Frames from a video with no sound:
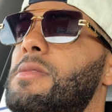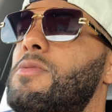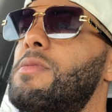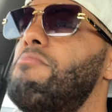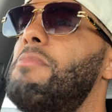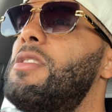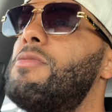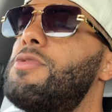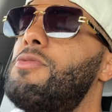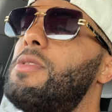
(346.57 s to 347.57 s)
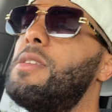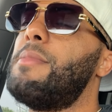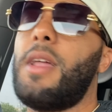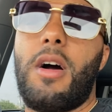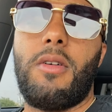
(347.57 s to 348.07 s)
with mildew in them
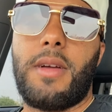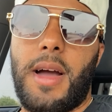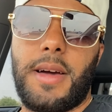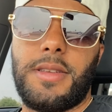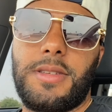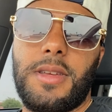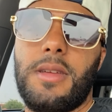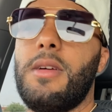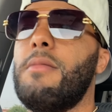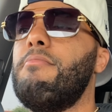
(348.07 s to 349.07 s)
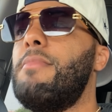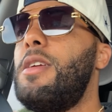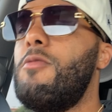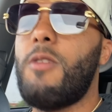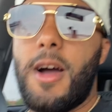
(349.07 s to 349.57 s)
and all kind of shit.
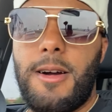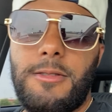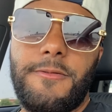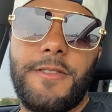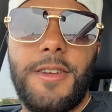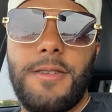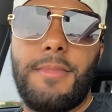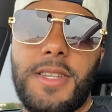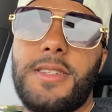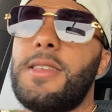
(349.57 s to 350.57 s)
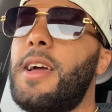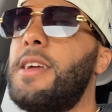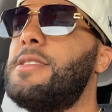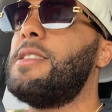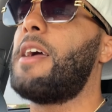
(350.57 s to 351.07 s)
Meanwhile, over here, my shit
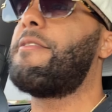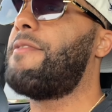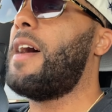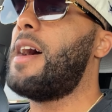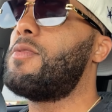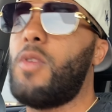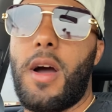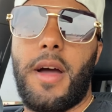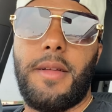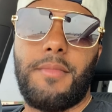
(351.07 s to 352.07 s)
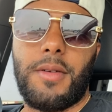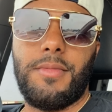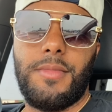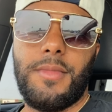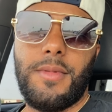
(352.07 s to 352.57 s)
aging like fine wine, bro.
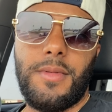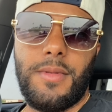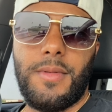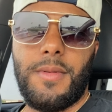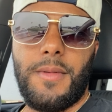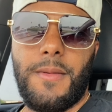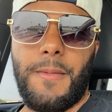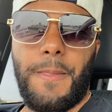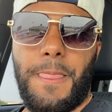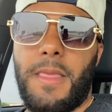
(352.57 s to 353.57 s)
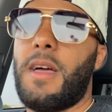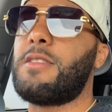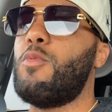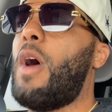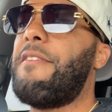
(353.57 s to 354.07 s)
Like
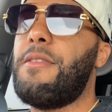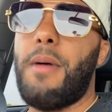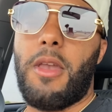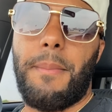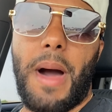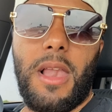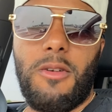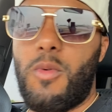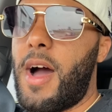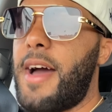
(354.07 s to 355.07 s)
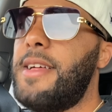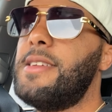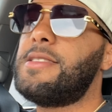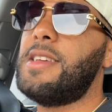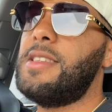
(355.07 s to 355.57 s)
the wife, you bought a bottle of wine
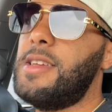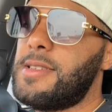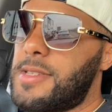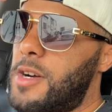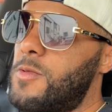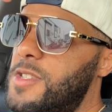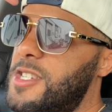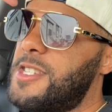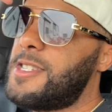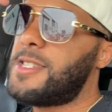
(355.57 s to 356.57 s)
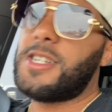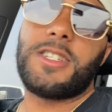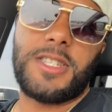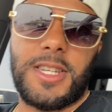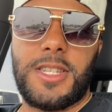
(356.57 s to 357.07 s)
10 years ago and just didn't
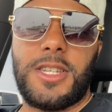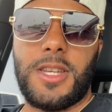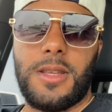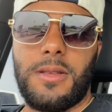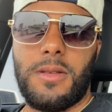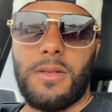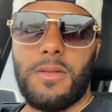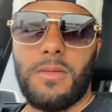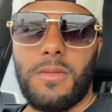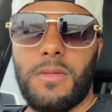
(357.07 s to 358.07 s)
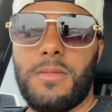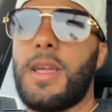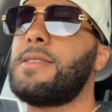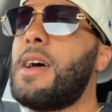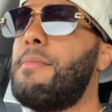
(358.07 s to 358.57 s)
touch that shit.
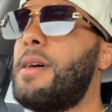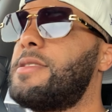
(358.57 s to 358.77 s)
That's how my